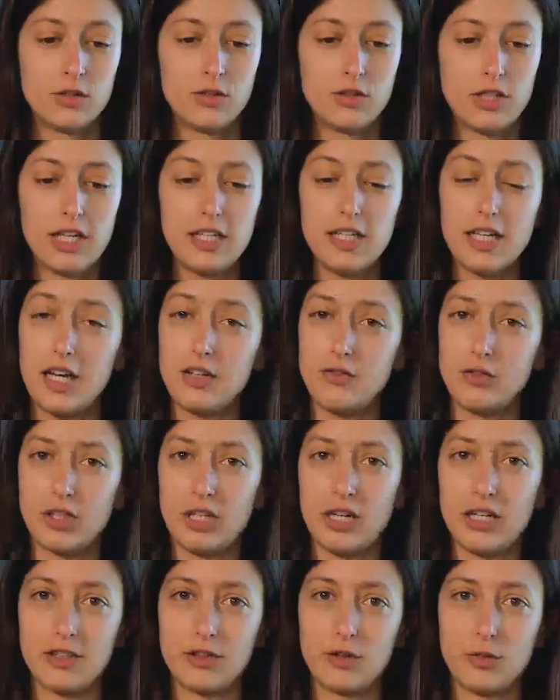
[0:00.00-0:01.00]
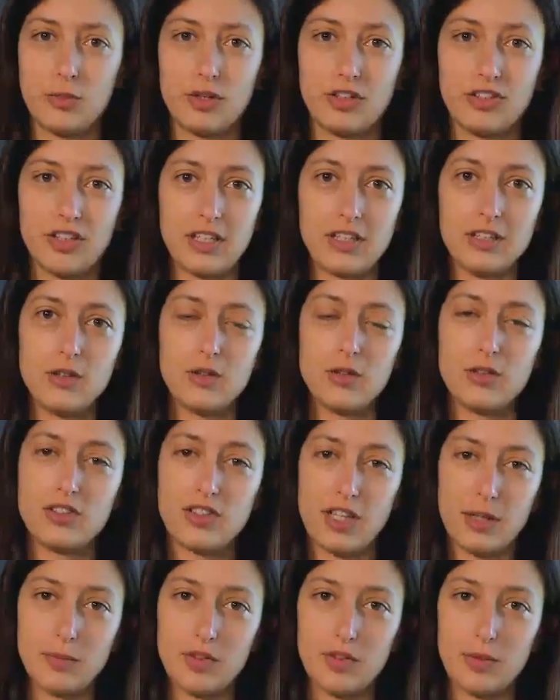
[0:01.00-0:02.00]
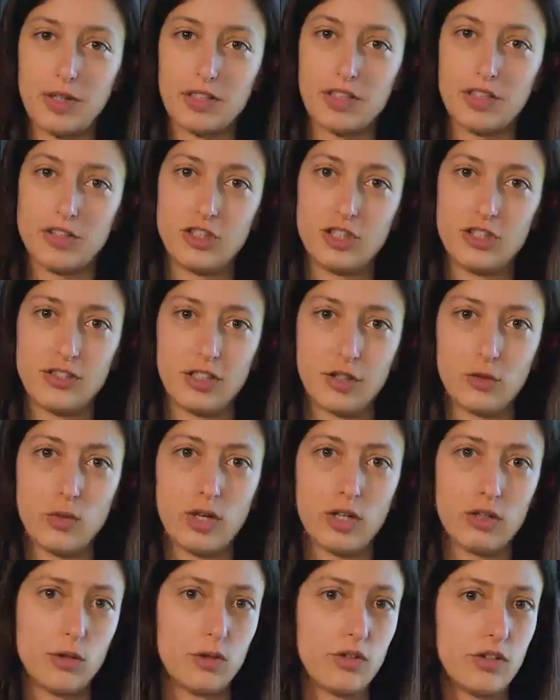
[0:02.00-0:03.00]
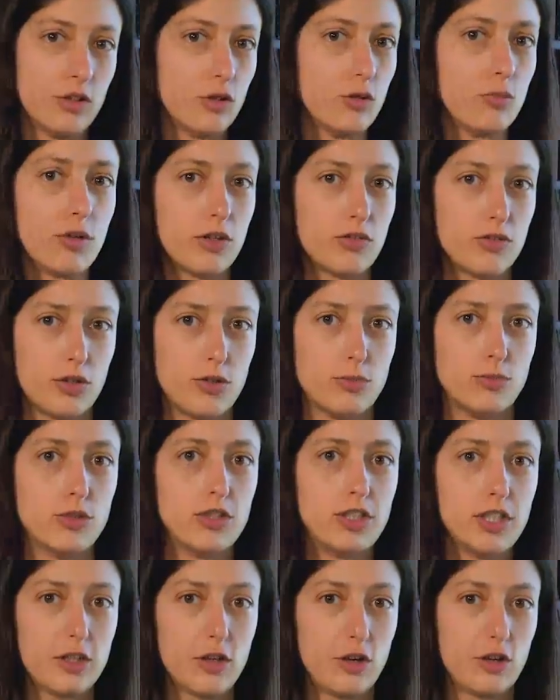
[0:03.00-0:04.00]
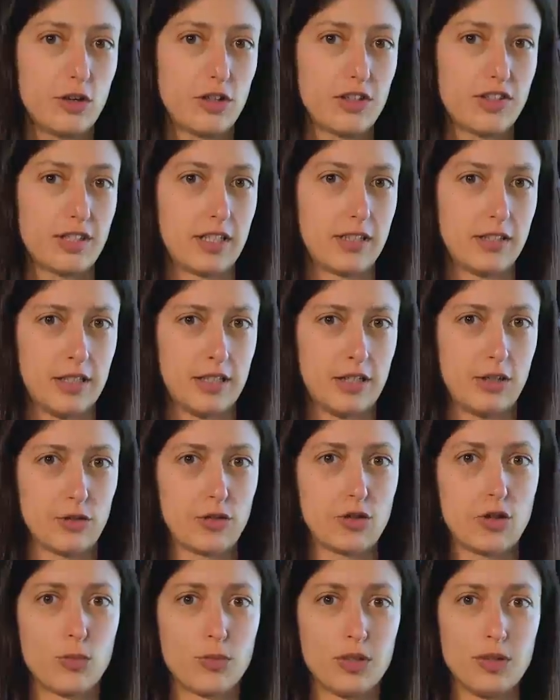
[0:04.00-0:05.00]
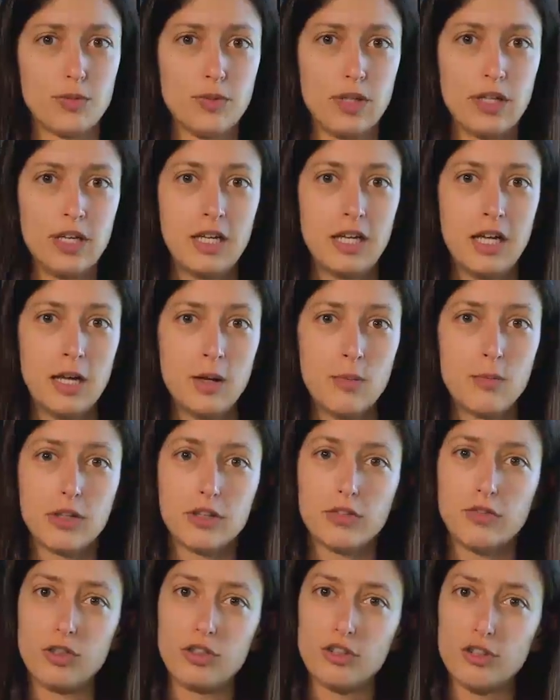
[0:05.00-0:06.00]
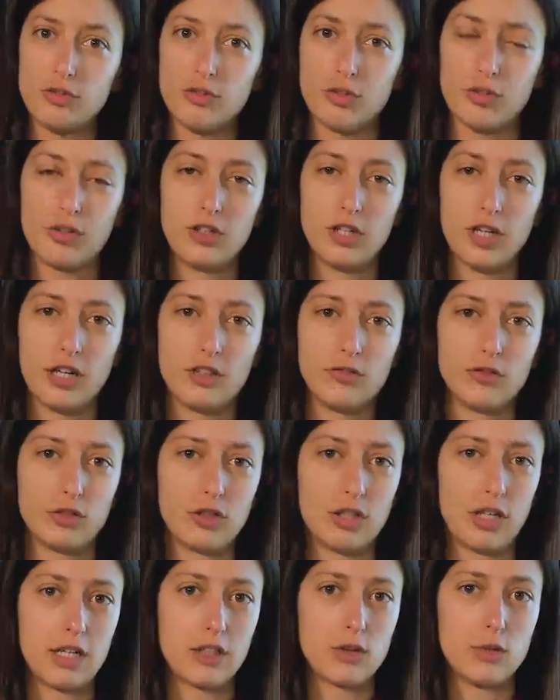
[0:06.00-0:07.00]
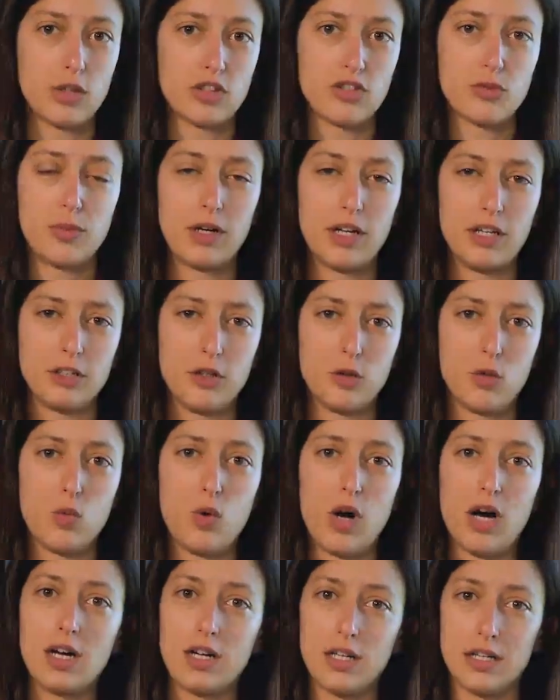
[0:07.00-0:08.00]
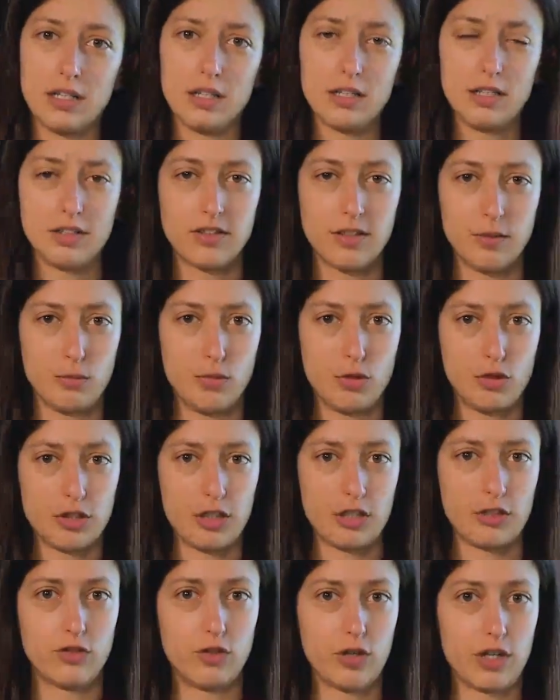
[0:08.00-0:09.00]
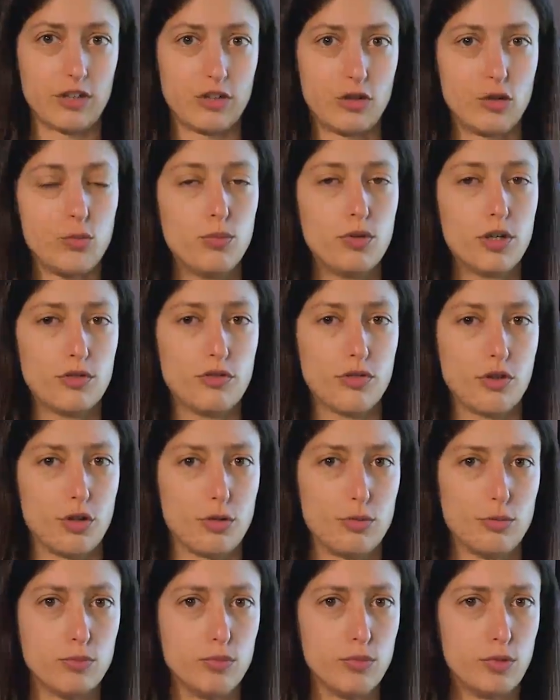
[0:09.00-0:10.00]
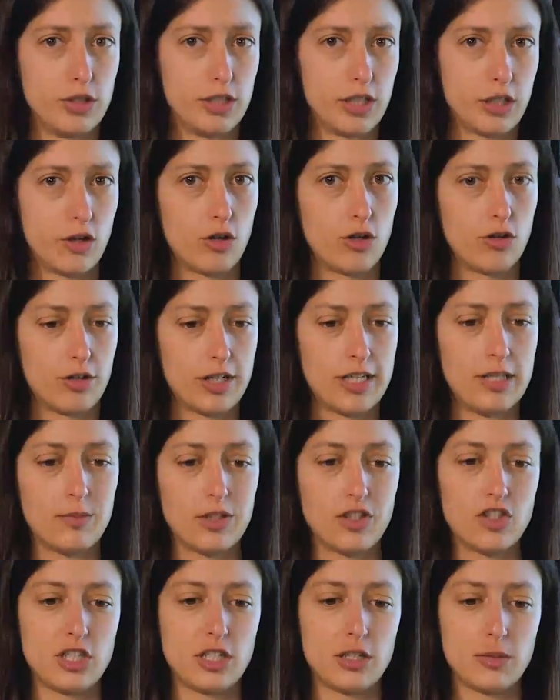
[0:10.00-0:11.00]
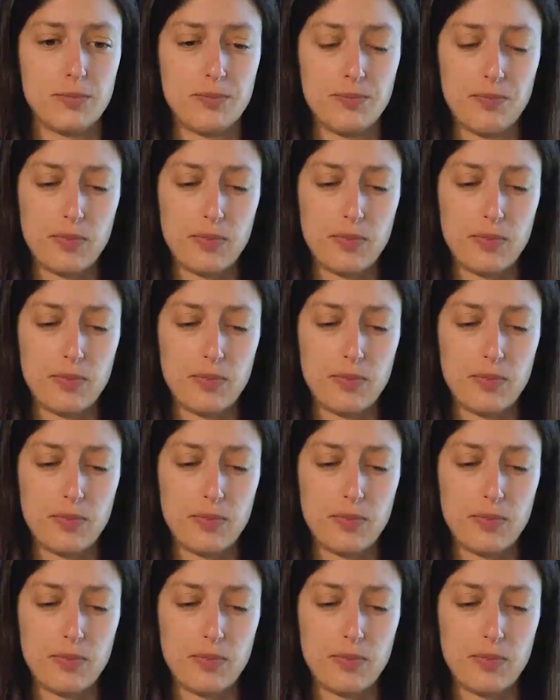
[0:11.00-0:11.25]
Today, I would like to present you some strategies that we are using to perform multicolor STED nanoscopy. But first of all, I would like to explain you why it's important for us to perform multicolor imaging.